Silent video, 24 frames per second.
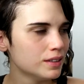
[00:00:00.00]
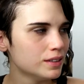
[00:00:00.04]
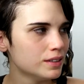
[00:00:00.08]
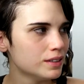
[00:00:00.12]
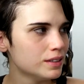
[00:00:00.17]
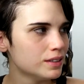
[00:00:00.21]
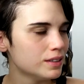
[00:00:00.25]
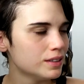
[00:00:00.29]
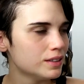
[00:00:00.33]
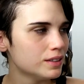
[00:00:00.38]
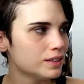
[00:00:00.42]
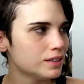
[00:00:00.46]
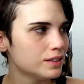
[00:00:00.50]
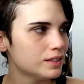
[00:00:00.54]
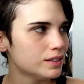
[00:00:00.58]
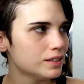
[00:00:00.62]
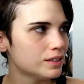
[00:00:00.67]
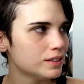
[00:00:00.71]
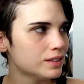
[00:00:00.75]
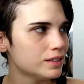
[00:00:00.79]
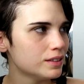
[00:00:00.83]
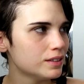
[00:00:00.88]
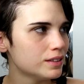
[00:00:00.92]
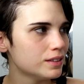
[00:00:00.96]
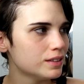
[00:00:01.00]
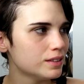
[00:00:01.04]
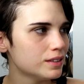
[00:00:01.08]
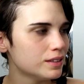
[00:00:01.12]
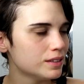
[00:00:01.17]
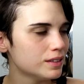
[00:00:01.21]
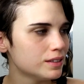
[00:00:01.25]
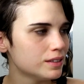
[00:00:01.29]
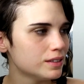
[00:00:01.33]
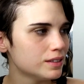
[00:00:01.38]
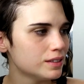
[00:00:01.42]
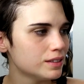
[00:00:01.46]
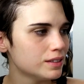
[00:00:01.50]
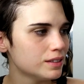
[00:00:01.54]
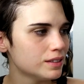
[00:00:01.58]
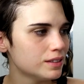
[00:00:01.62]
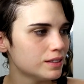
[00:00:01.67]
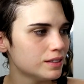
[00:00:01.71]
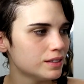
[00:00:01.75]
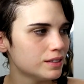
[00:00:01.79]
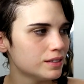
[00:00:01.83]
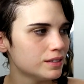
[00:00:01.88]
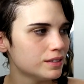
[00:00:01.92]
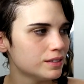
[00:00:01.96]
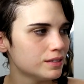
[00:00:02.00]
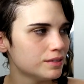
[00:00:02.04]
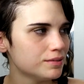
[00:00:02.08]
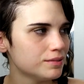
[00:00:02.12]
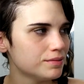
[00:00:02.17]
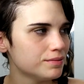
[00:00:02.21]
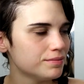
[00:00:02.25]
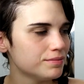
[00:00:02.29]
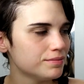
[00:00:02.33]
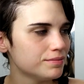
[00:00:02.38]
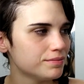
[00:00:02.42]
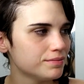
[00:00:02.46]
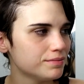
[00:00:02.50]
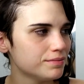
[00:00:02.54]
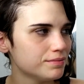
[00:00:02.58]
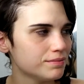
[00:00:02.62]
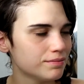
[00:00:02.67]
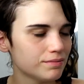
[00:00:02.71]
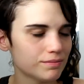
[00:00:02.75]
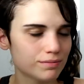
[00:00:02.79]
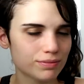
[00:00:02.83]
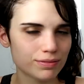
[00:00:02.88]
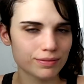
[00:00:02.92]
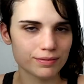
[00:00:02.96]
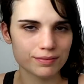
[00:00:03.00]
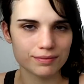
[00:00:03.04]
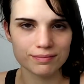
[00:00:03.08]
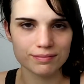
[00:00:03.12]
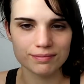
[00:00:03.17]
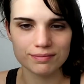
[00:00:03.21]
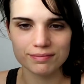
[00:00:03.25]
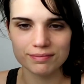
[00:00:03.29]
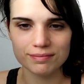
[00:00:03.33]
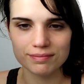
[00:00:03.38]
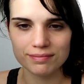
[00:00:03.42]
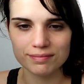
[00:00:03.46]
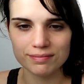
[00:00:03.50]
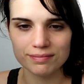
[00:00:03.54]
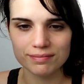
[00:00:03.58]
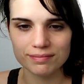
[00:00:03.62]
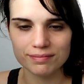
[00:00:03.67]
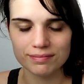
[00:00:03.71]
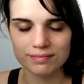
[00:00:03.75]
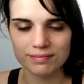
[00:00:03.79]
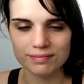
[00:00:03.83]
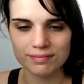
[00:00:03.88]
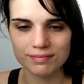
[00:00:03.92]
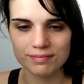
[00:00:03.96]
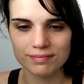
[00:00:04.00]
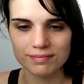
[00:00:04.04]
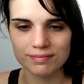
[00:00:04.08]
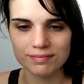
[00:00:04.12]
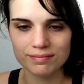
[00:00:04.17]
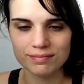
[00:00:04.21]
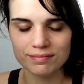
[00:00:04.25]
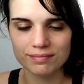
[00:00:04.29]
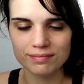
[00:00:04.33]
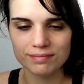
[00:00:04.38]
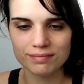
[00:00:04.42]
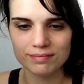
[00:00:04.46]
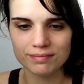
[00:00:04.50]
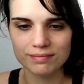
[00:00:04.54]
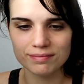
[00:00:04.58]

(silent)